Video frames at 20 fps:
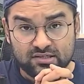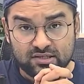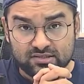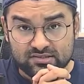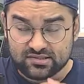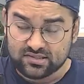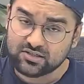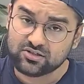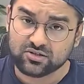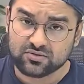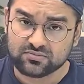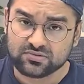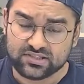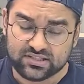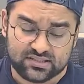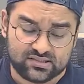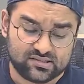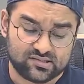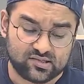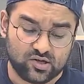
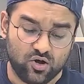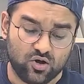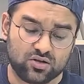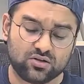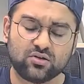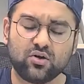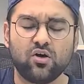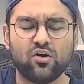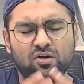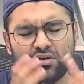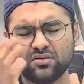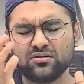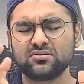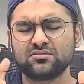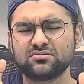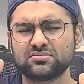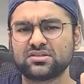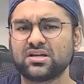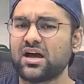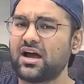circumstance or, or
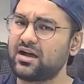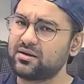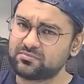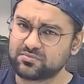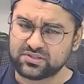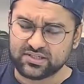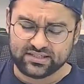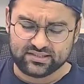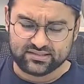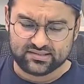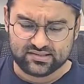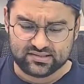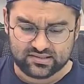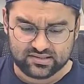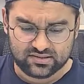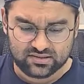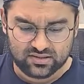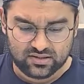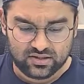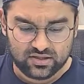the
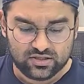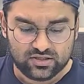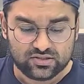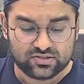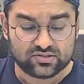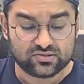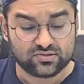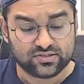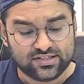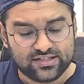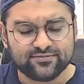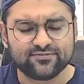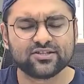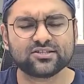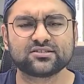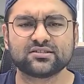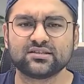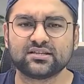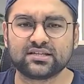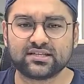updates. So
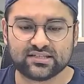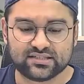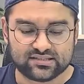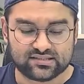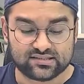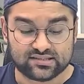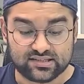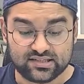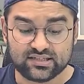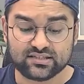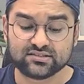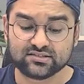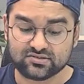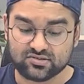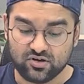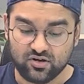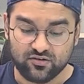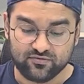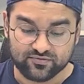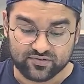nevertheless, it is
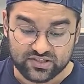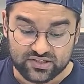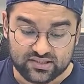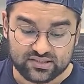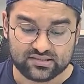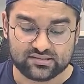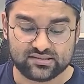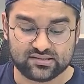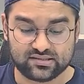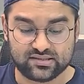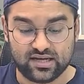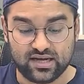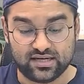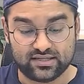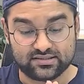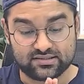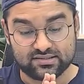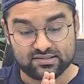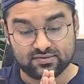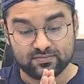obvious
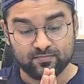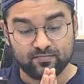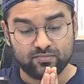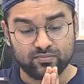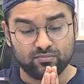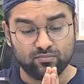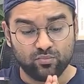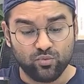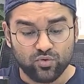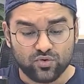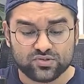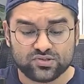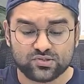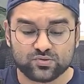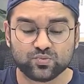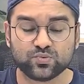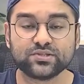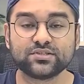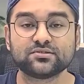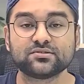that
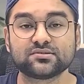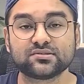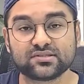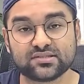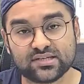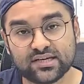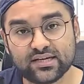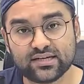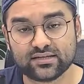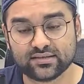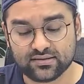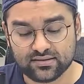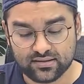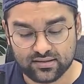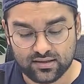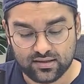most Windows 10